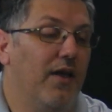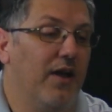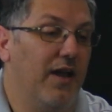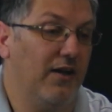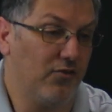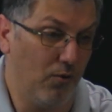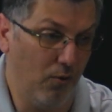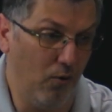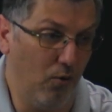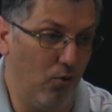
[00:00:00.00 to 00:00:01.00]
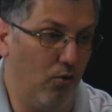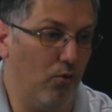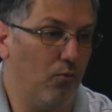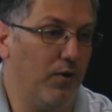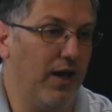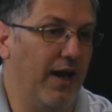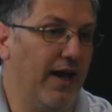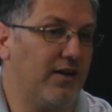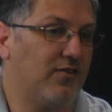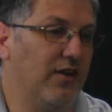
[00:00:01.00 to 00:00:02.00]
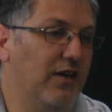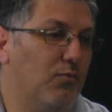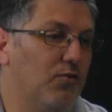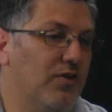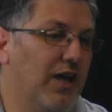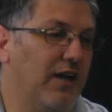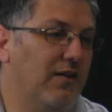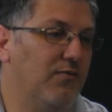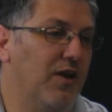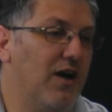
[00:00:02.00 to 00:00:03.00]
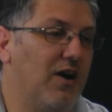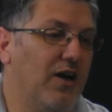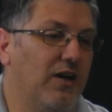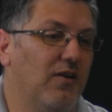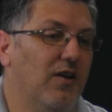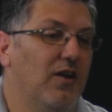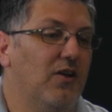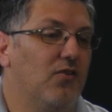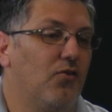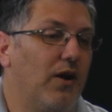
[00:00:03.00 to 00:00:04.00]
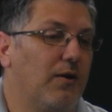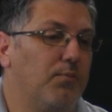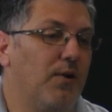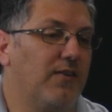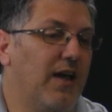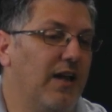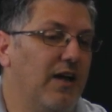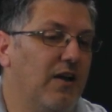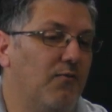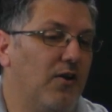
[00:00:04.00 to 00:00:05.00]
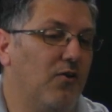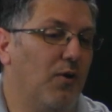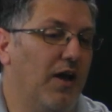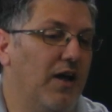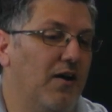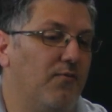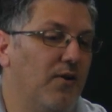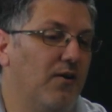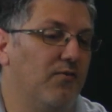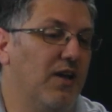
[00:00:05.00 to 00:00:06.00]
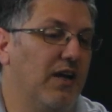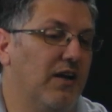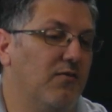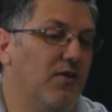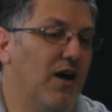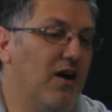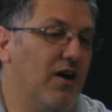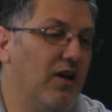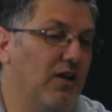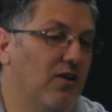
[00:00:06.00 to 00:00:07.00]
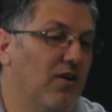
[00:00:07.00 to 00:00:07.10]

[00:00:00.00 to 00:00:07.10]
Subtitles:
It has a hole when x equals negative 9. So I could plug that in. If I do f of negative 9,